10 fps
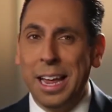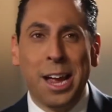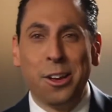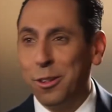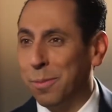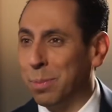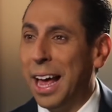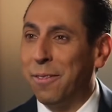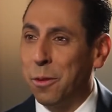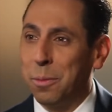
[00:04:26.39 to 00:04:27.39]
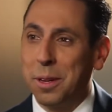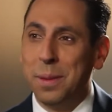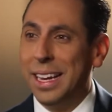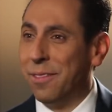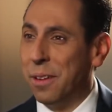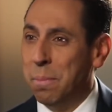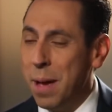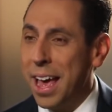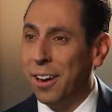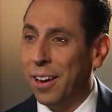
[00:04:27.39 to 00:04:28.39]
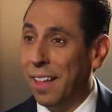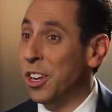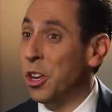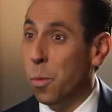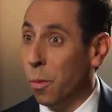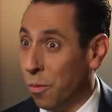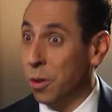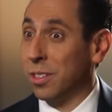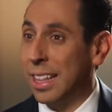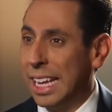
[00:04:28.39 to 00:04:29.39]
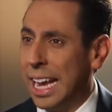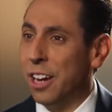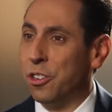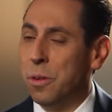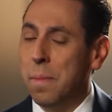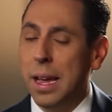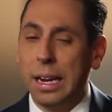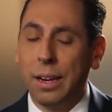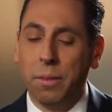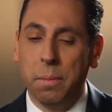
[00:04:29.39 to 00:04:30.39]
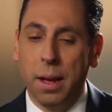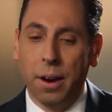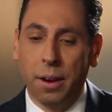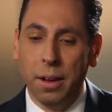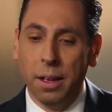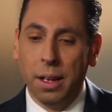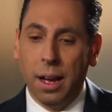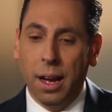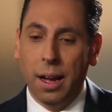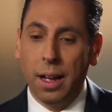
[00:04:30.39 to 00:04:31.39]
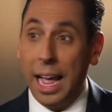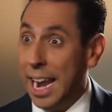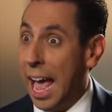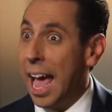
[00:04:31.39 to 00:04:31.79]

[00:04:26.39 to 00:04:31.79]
hey, your platform could be even better, and then you rose to the occasion, you made it even better, and